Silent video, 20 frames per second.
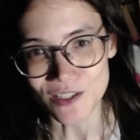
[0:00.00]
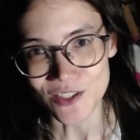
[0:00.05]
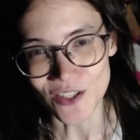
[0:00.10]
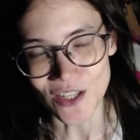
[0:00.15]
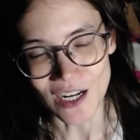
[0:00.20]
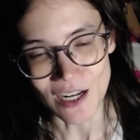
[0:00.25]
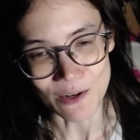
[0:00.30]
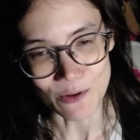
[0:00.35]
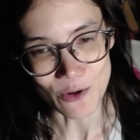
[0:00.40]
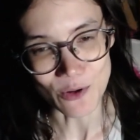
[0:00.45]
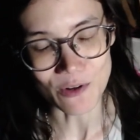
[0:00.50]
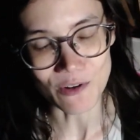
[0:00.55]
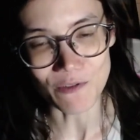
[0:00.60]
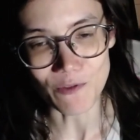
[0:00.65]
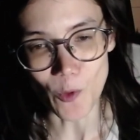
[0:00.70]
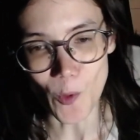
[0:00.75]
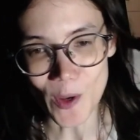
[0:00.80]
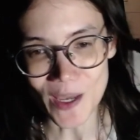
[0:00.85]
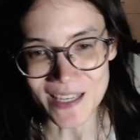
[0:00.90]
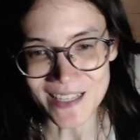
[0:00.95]
so that I could
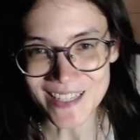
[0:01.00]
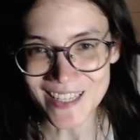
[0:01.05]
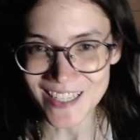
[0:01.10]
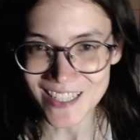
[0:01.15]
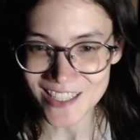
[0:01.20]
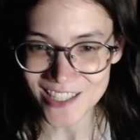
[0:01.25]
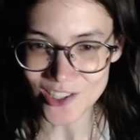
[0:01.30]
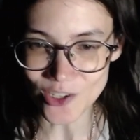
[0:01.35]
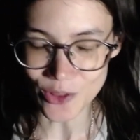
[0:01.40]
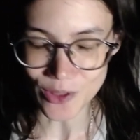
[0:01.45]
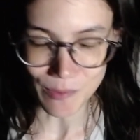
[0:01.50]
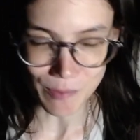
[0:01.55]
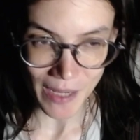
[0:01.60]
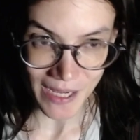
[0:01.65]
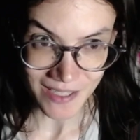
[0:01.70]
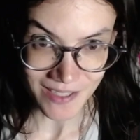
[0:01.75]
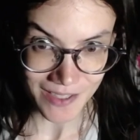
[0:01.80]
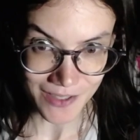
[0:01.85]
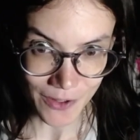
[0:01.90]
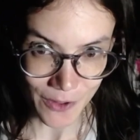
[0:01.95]
avoid kids on the
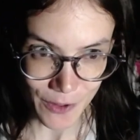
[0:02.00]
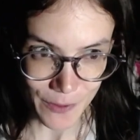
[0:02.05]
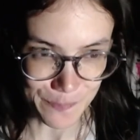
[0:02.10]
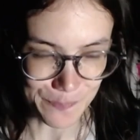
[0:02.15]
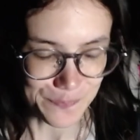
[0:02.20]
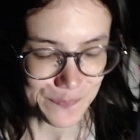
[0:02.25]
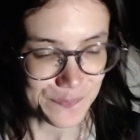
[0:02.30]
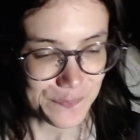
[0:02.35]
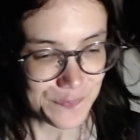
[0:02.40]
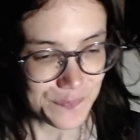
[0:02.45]
bus home.